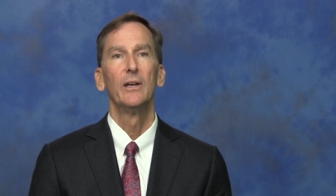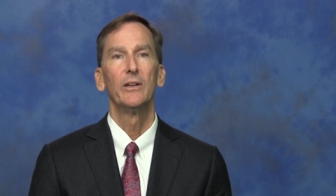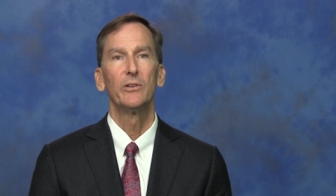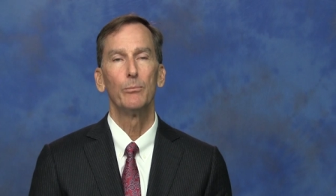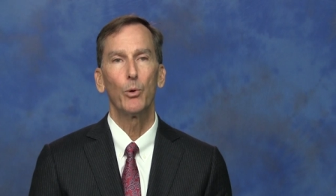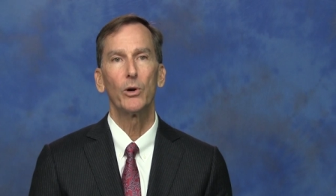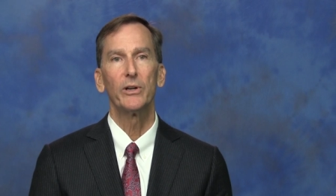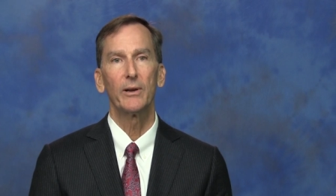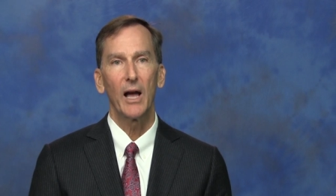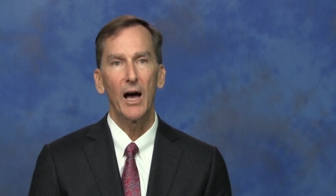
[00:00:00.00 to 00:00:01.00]
It's
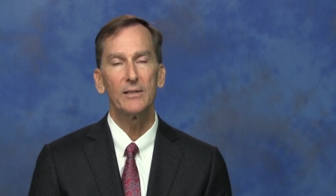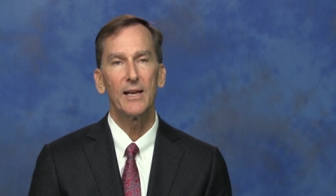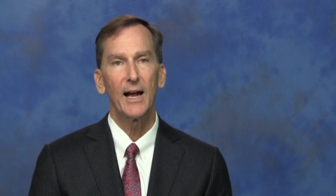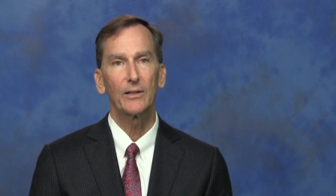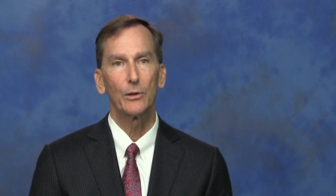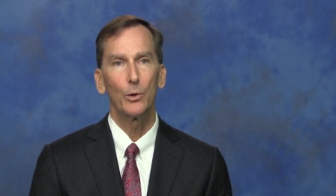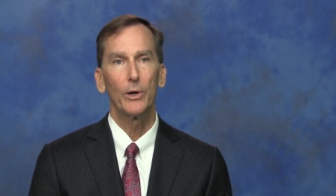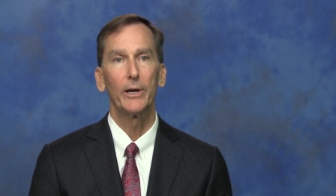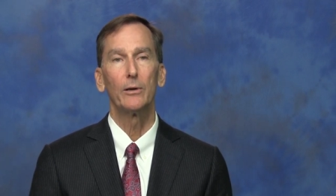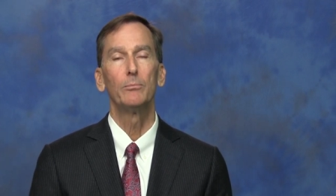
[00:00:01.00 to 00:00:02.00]
important to contact a
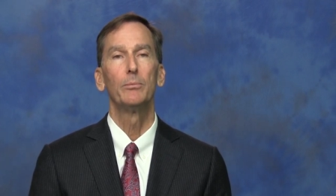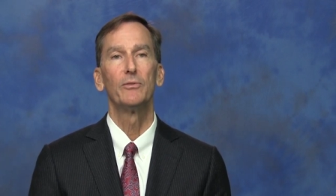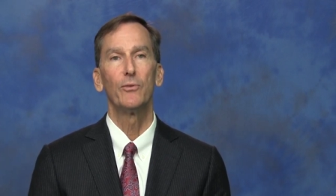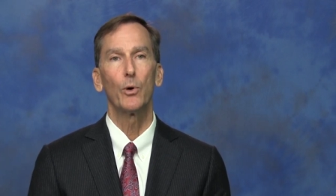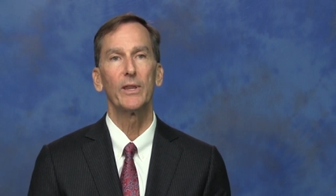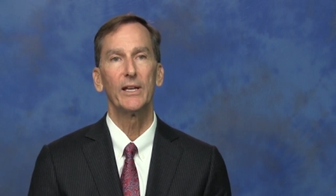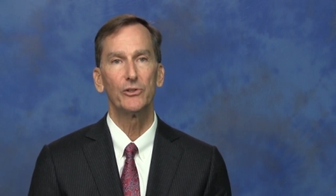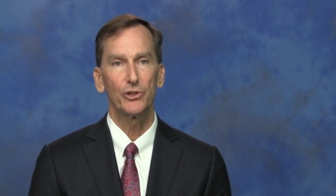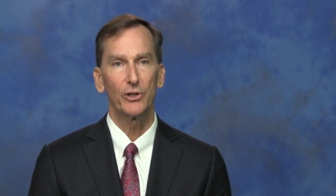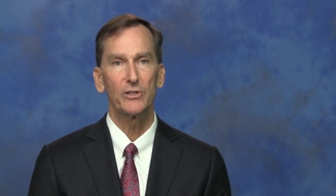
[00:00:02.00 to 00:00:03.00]
lawyer before the
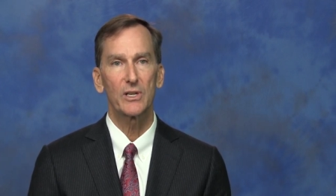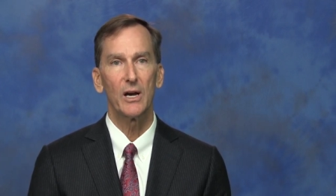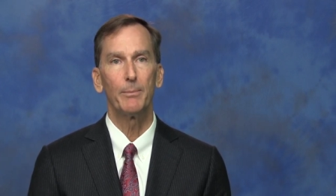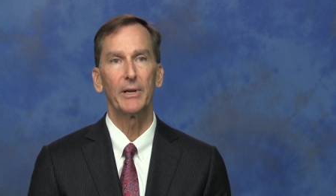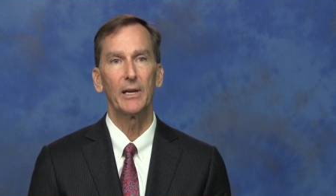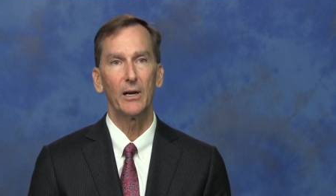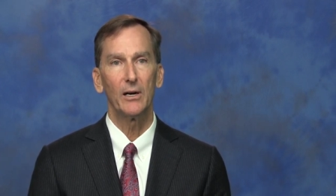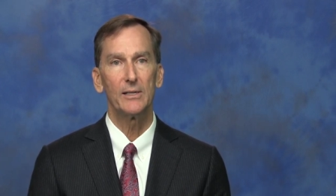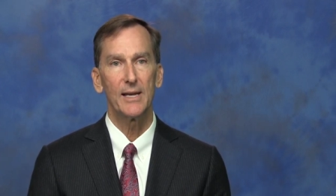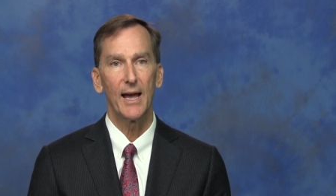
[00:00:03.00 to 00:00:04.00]
insurance company
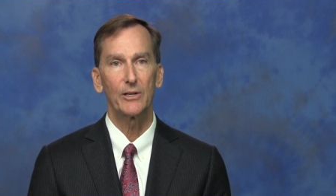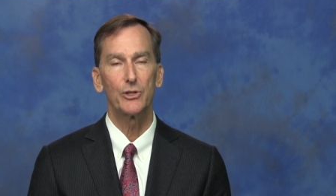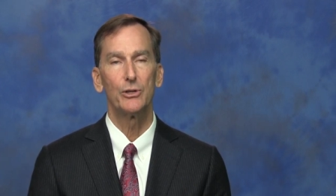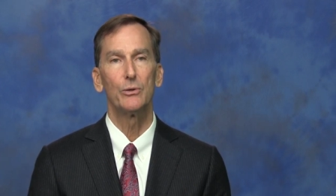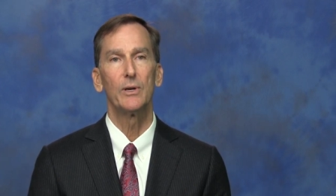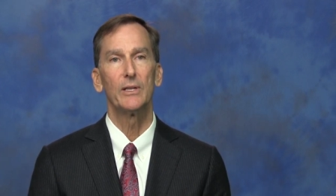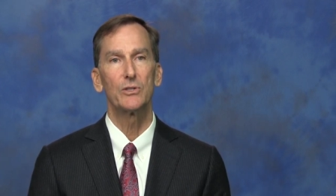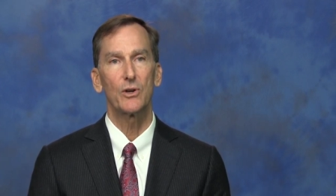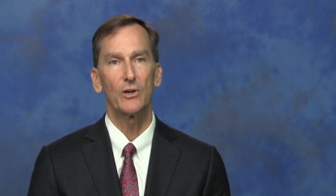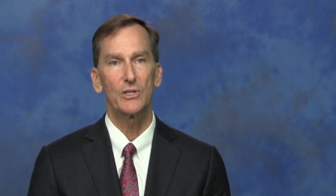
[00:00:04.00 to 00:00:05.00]
contacts you
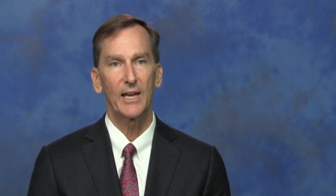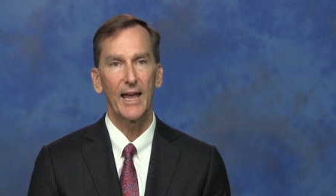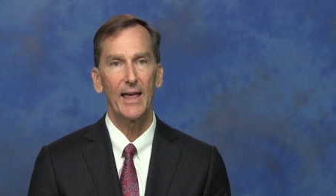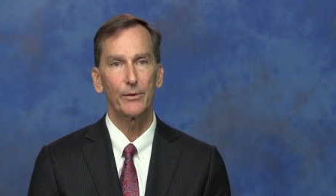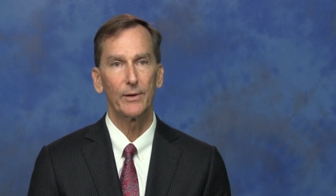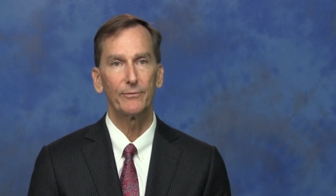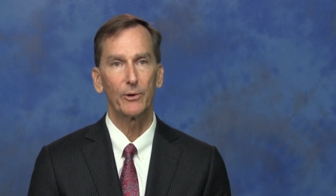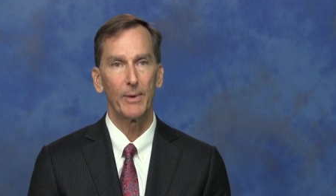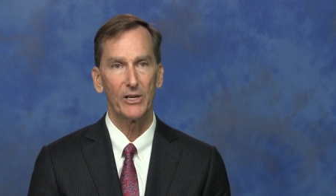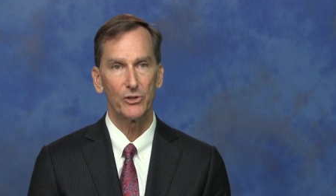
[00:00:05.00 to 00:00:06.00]
and starts to gather
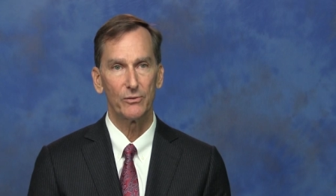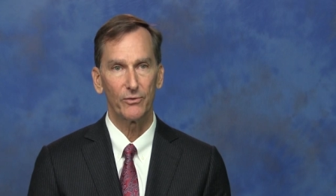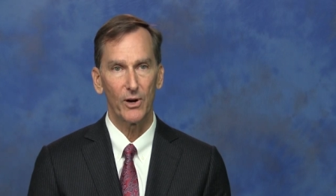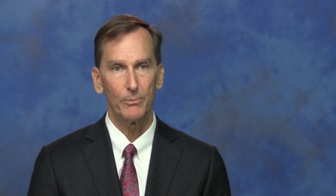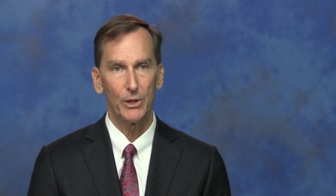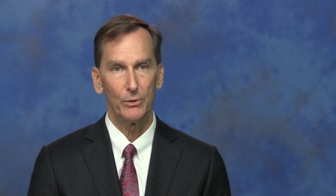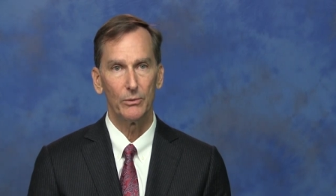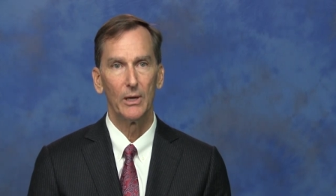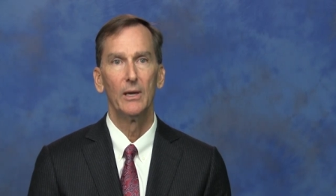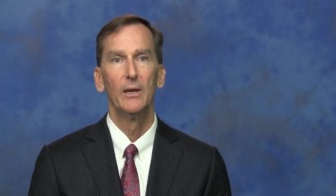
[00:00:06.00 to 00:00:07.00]
information from you.